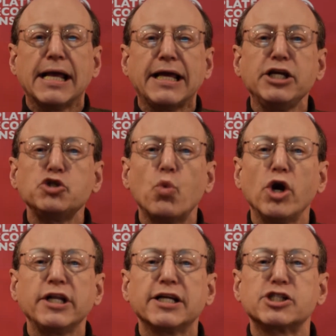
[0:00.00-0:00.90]
Each
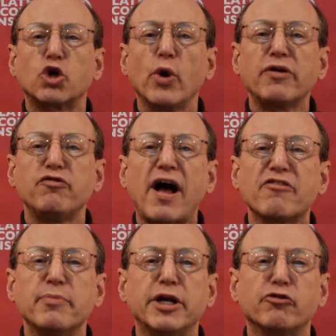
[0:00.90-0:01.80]
one gets a quick
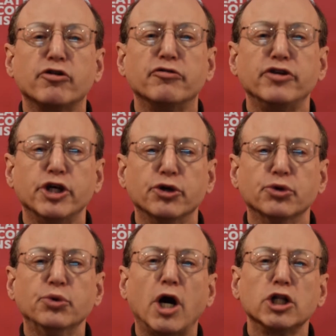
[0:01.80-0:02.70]
5-minute
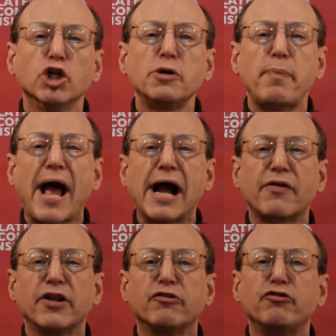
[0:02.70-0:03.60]
review, a look
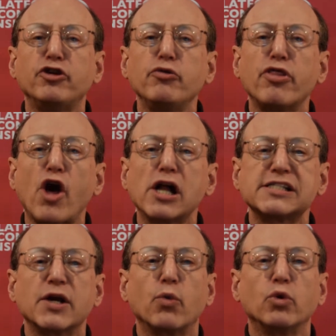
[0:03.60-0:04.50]
back, then a few
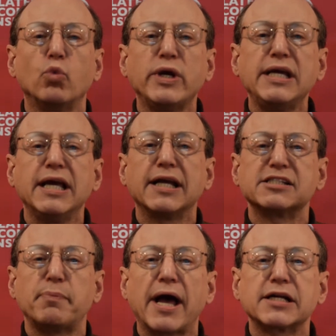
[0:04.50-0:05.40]
thoughts on what we can
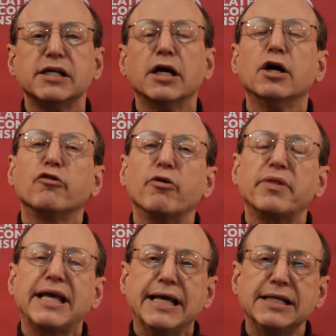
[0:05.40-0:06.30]
expect from
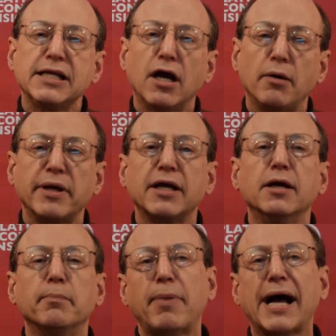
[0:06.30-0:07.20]
the
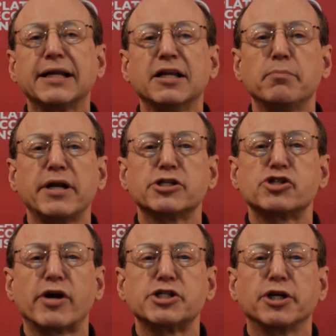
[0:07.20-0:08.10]
incoming Biden
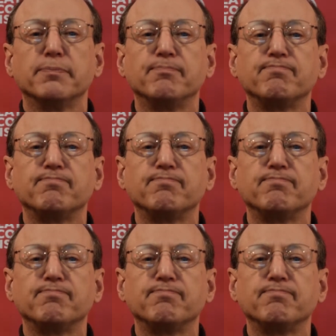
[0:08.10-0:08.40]
administration.